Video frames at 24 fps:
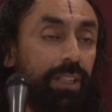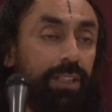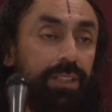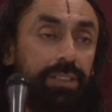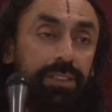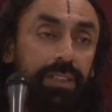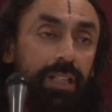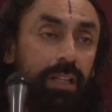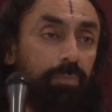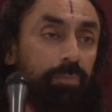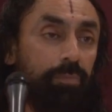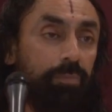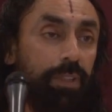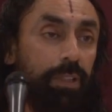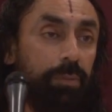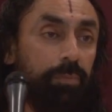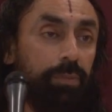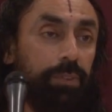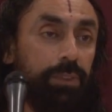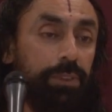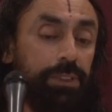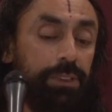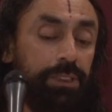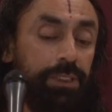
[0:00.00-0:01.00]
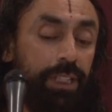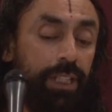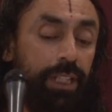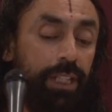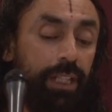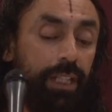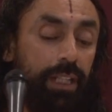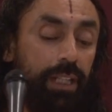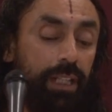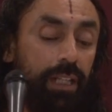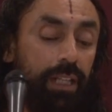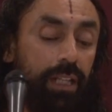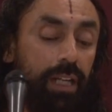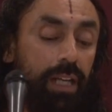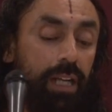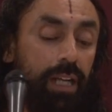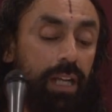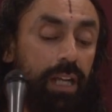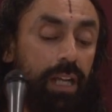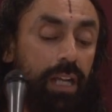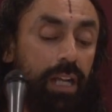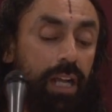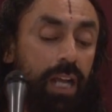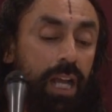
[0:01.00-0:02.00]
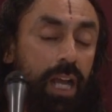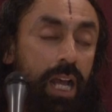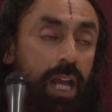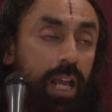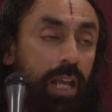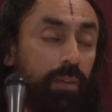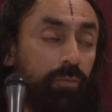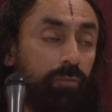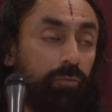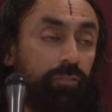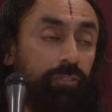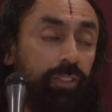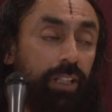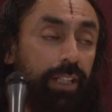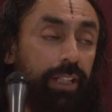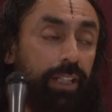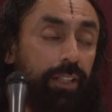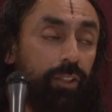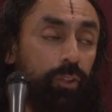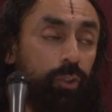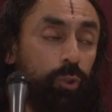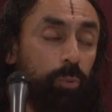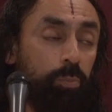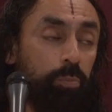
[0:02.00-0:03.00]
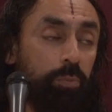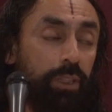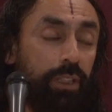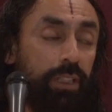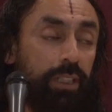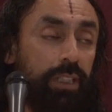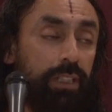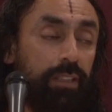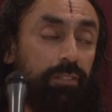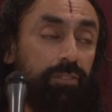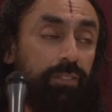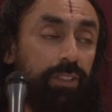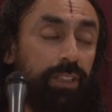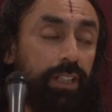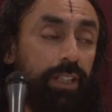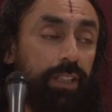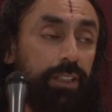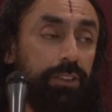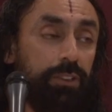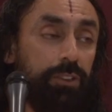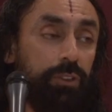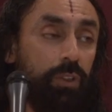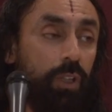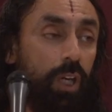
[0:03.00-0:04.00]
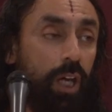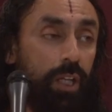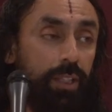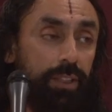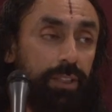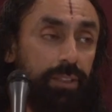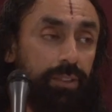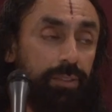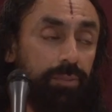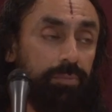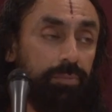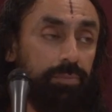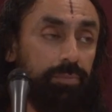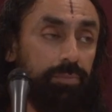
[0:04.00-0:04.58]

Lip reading: Some people say, I am willing to believe there is God.